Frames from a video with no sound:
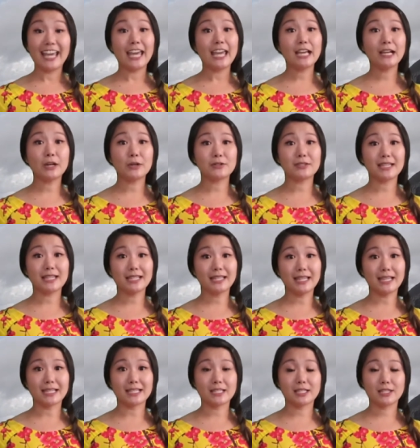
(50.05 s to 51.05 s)
It goes like
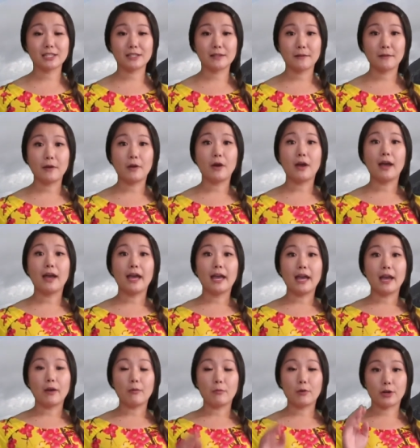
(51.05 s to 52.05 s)
this.
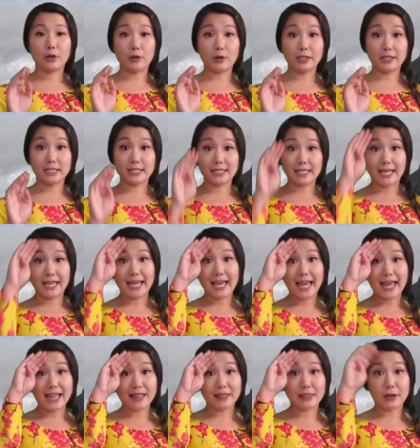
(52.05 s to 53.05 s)
We're going to say
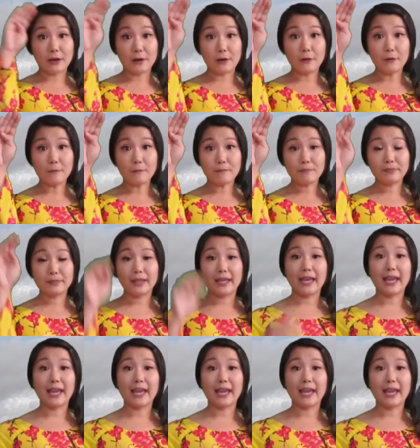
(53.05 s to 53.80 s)
hello,